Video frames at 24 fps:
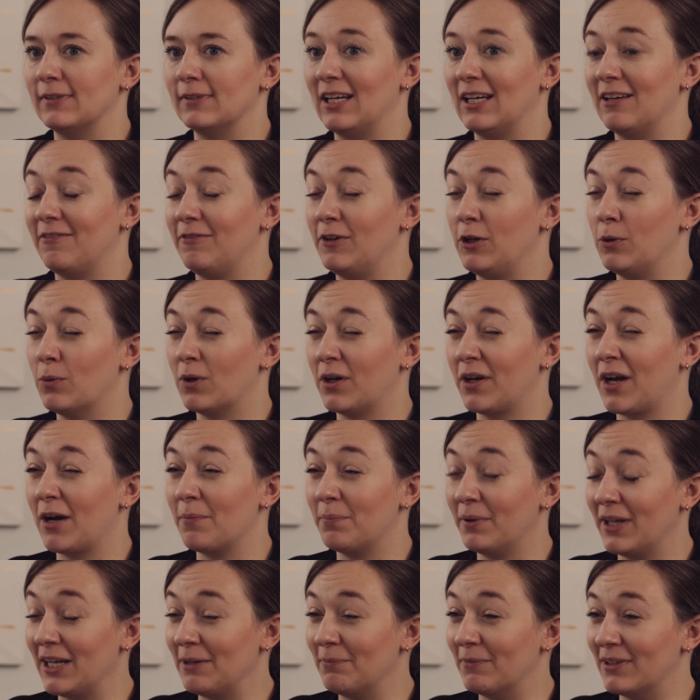If you are not
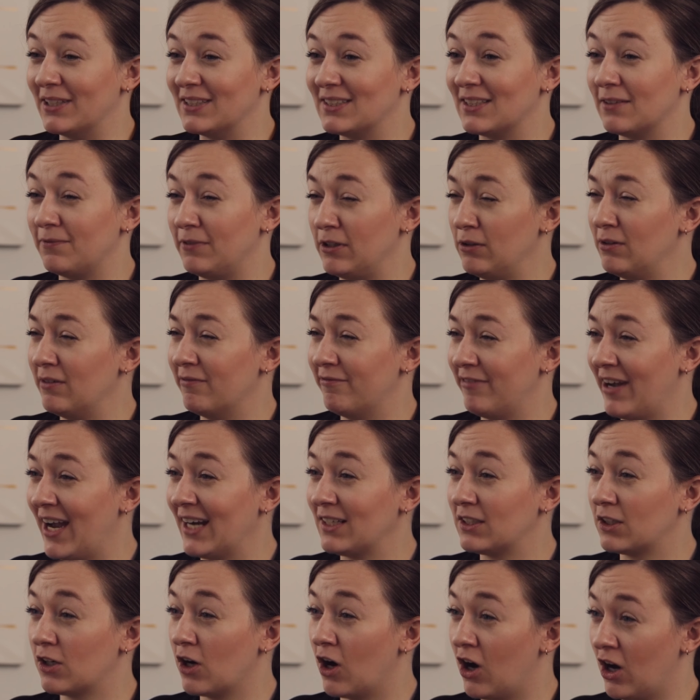blameless, if you in
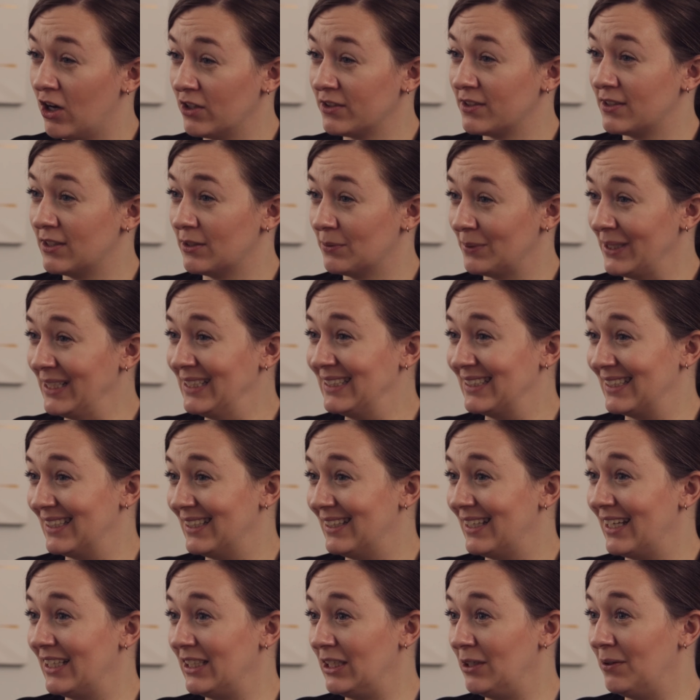fact cause the
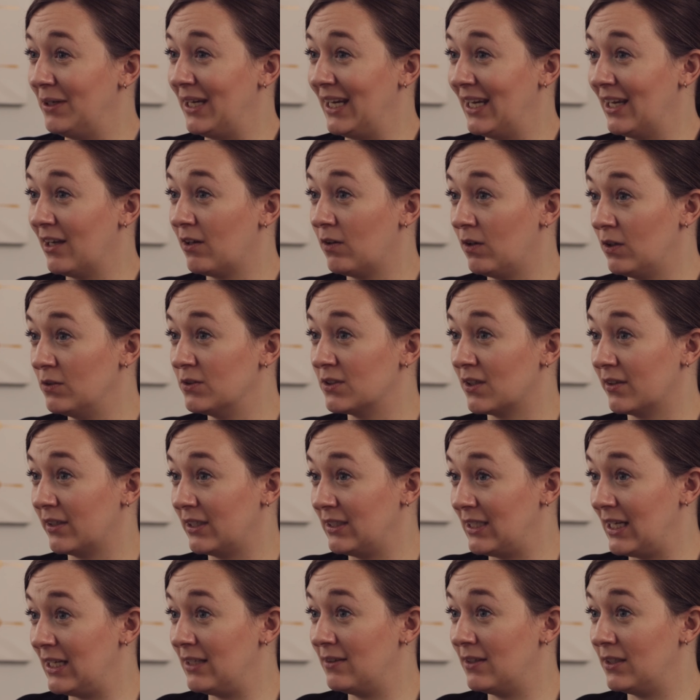reason that you can't close on the
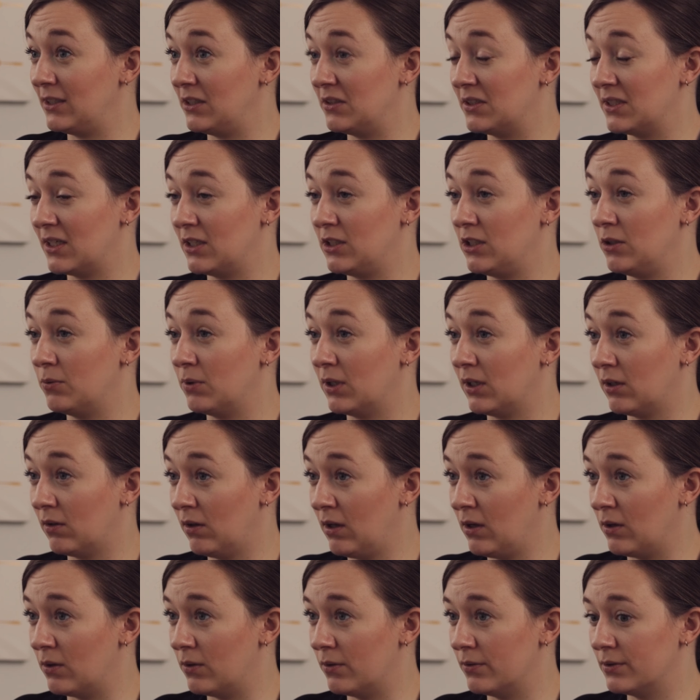date that you said you would
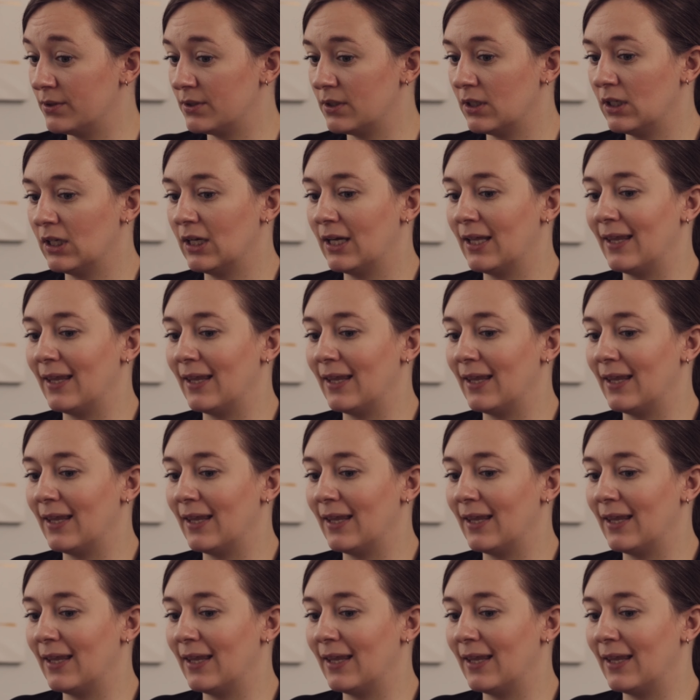close,